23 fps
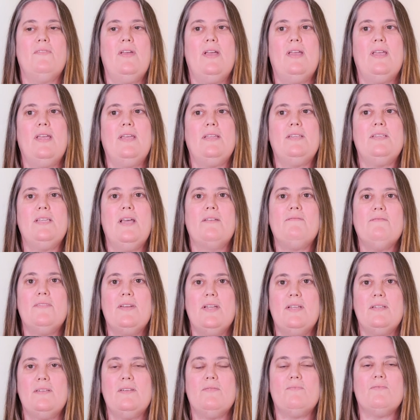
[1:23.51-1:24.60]
a
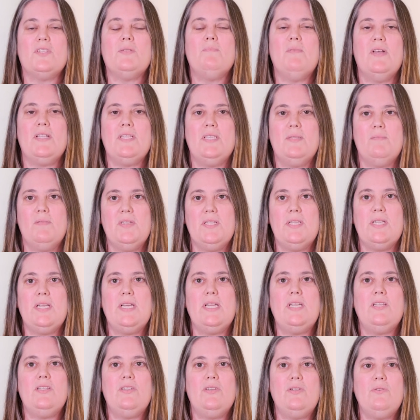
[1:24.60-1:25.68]
definite
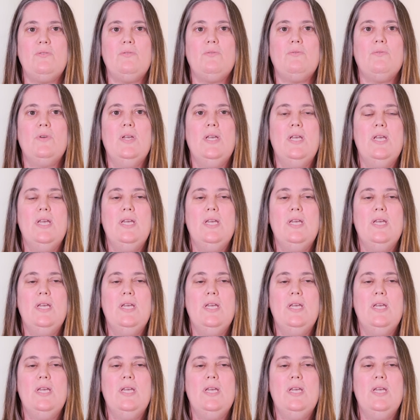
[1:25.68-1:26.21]
responsibility to,